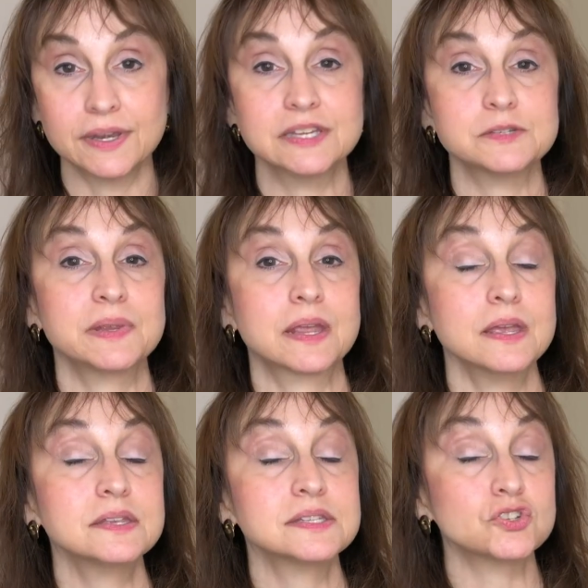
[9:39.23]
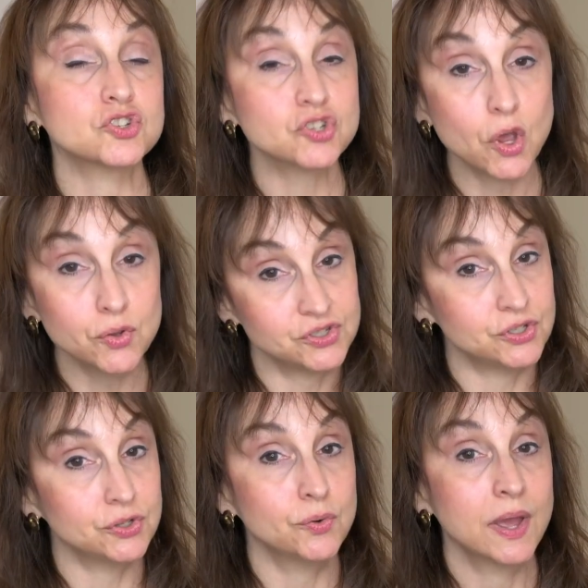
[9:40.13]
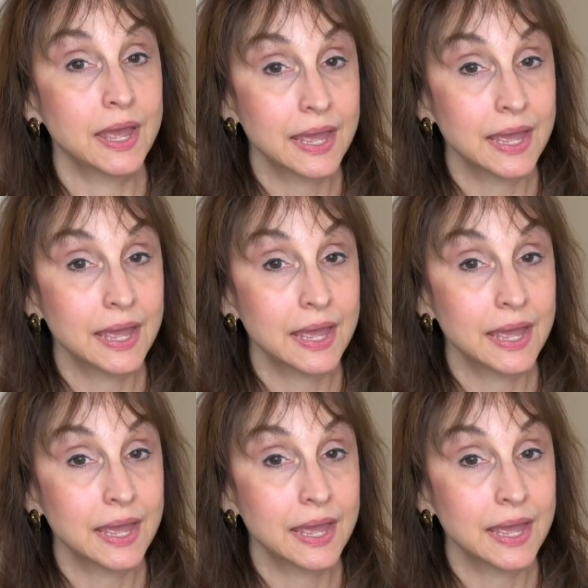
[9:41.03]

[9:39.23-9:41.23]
is because it shows you